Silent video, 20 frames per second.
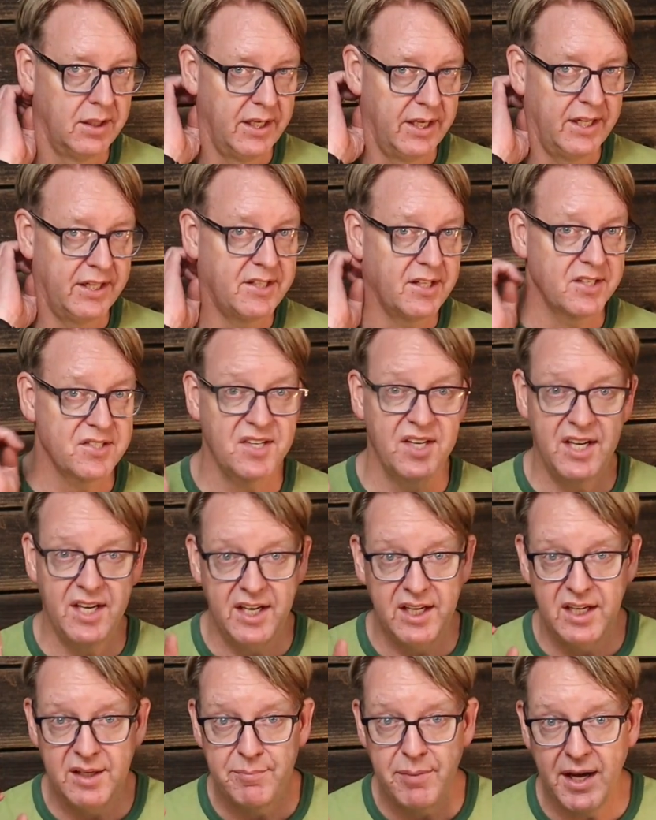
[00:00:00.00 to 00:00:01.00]
It doesn't get
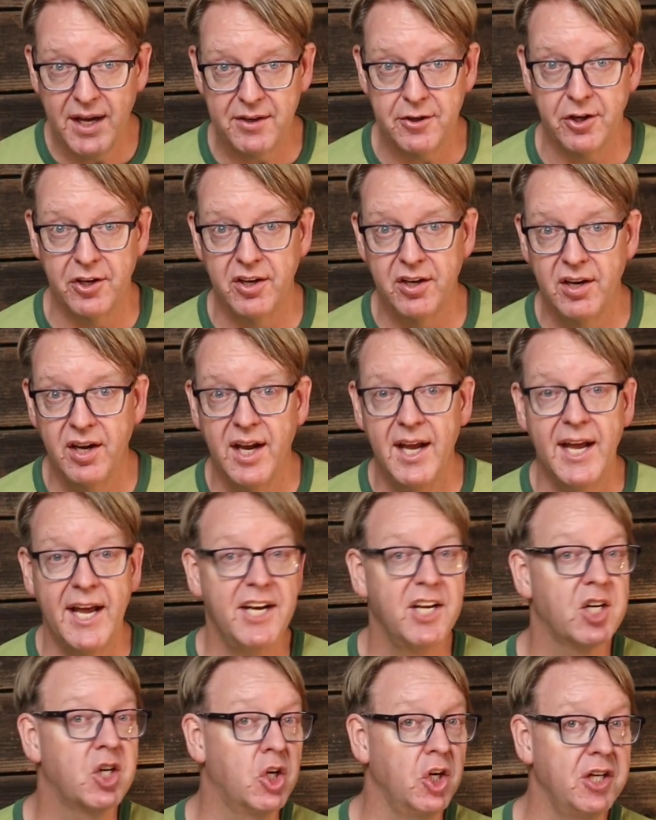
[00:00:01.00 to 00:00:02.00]
any better,
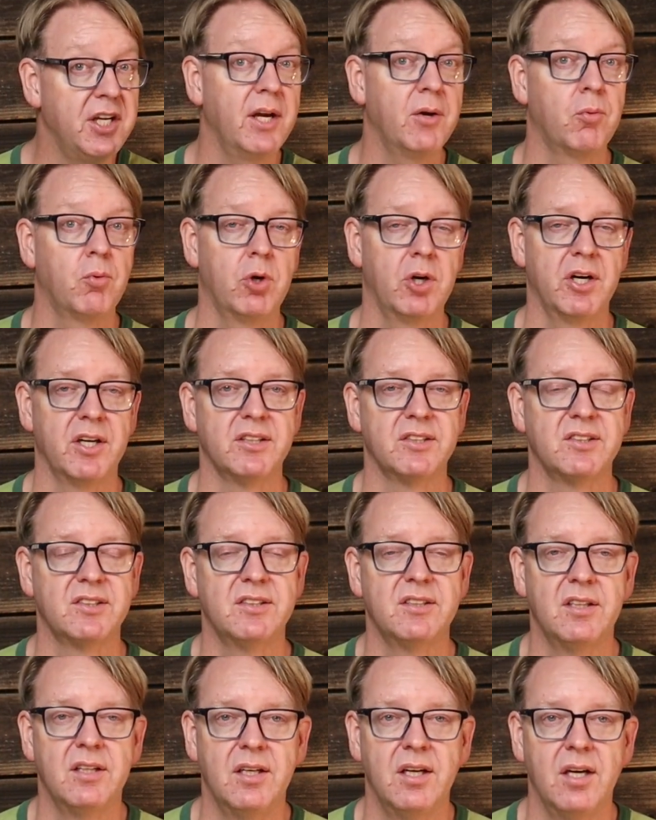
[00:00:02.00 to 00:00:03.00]
and it could get
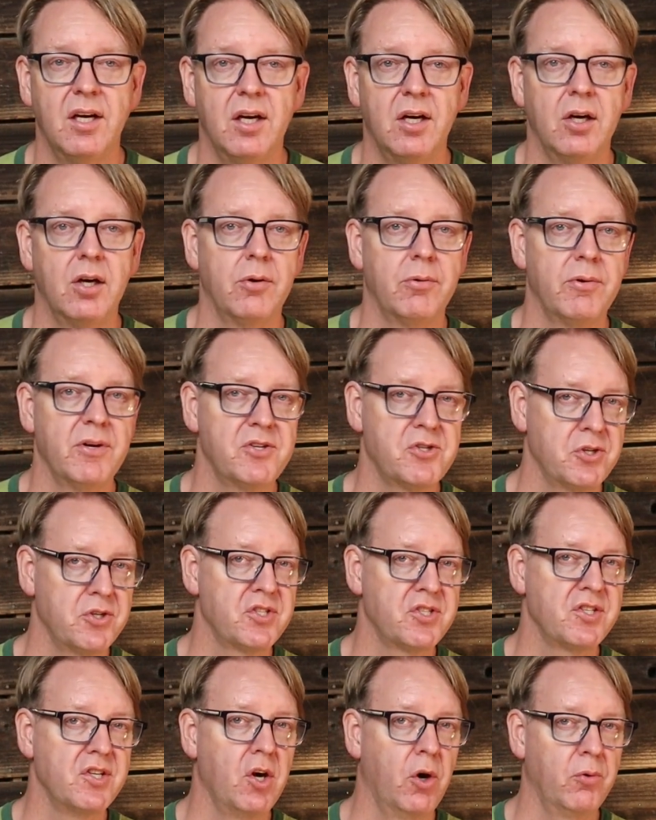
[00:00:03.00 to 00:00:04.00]
worse. Richard
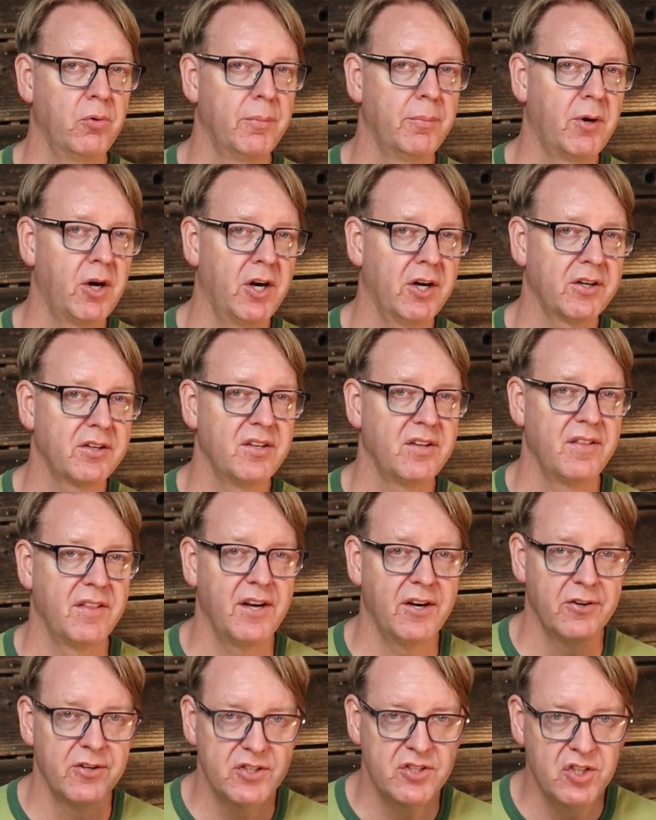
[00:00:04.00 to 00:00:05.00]
Snow remarked,
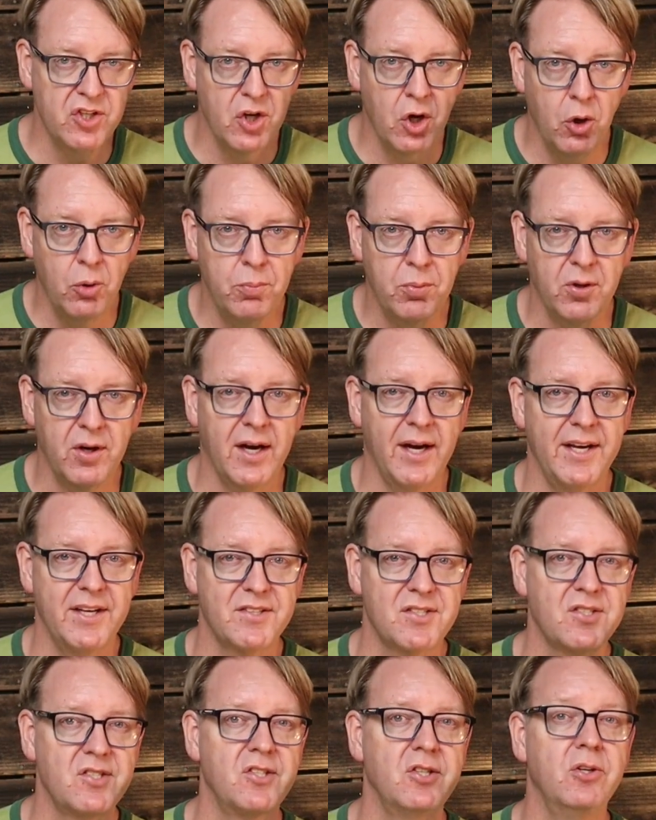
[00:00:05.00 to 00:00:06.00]
"There is no
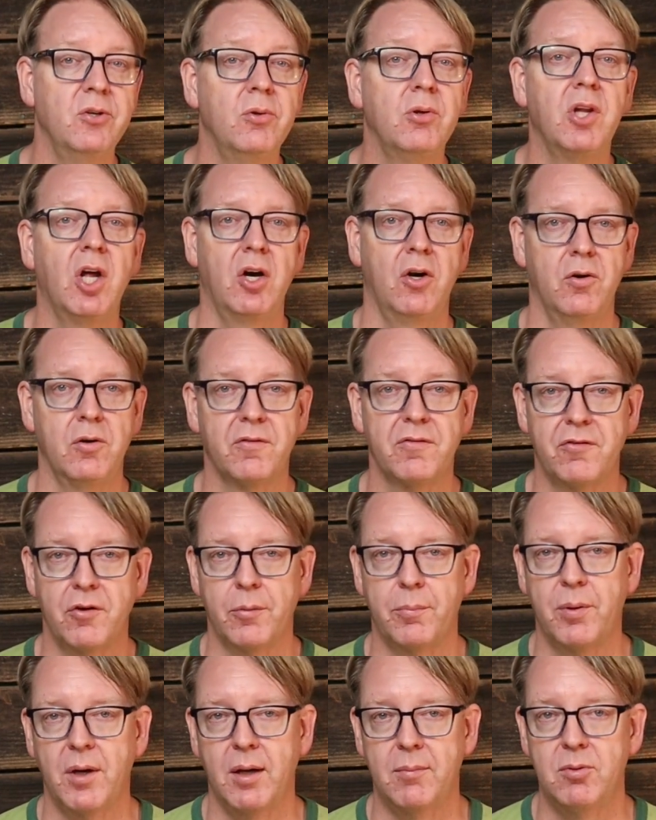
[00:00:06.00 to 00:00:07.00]
price too low for
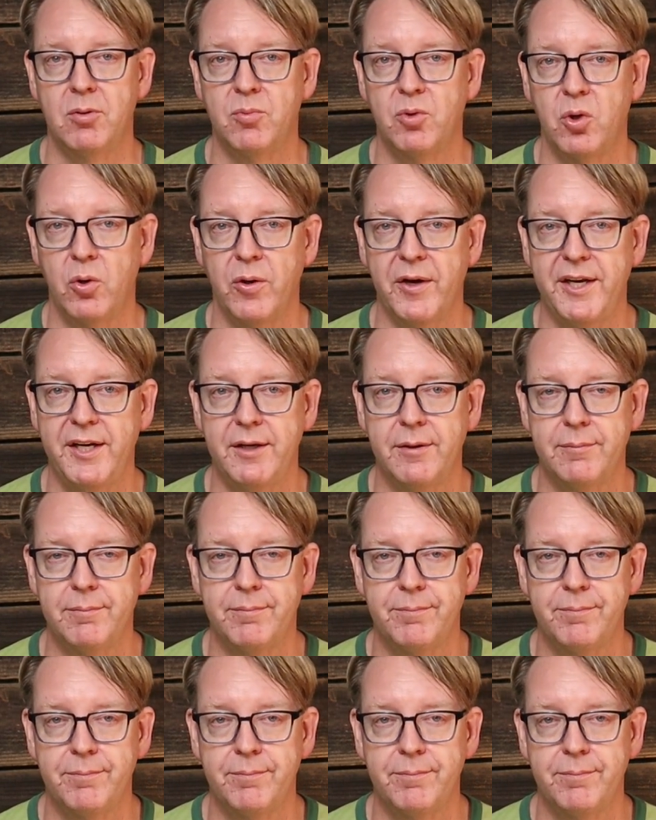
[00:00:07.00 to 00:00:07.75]
a problem coin."